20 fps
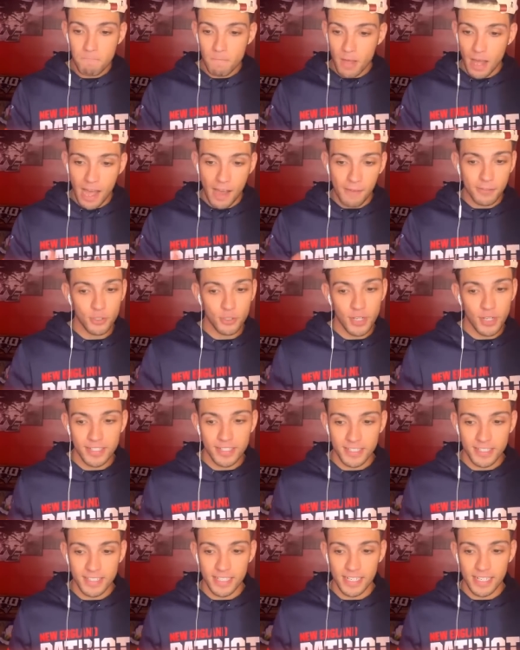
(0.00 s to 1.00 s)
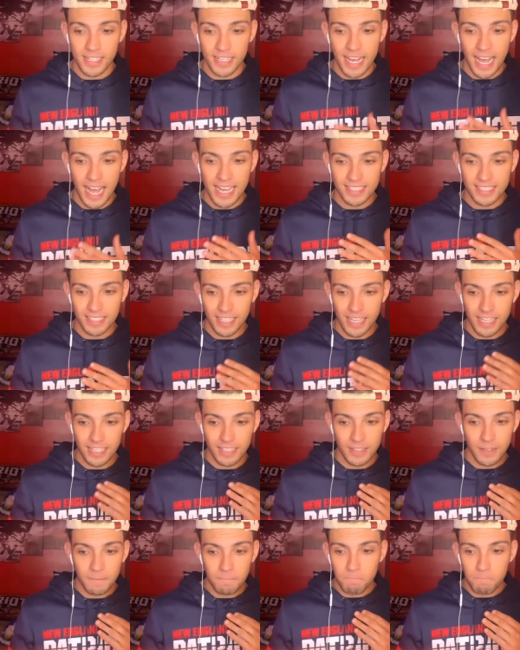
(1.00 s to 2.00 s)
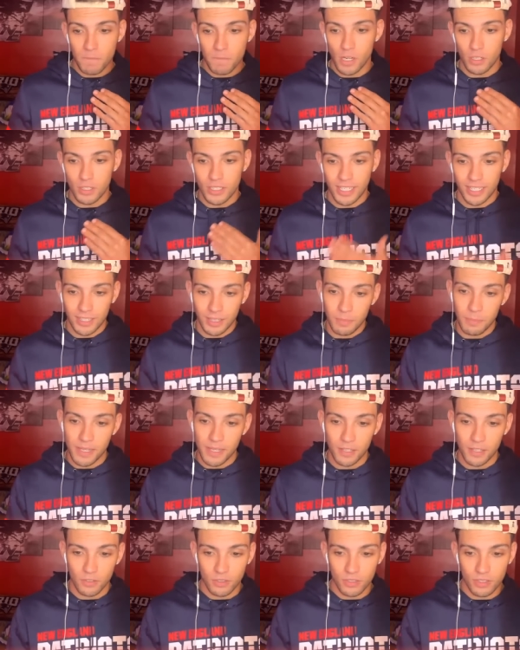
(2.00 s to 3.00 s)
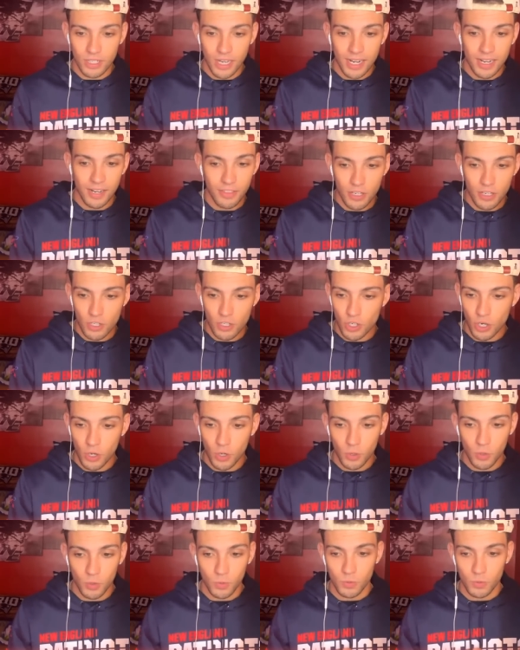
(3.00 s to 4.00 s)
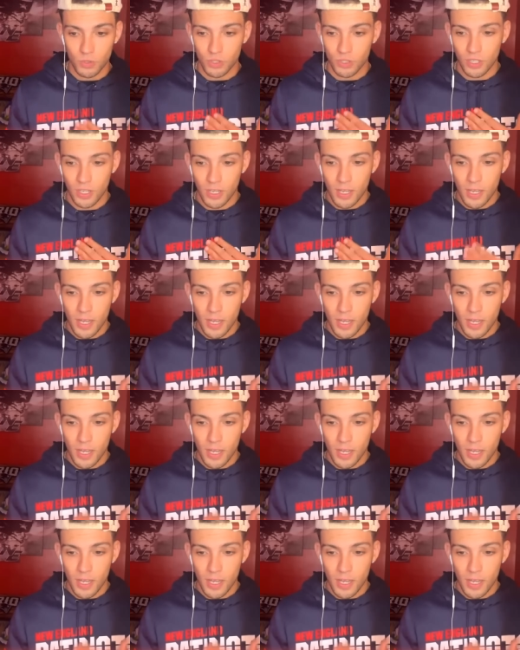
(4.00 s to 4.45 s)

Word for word: Obviously, great to see guys like, you know, Jalen Mills, Jonathan Jones,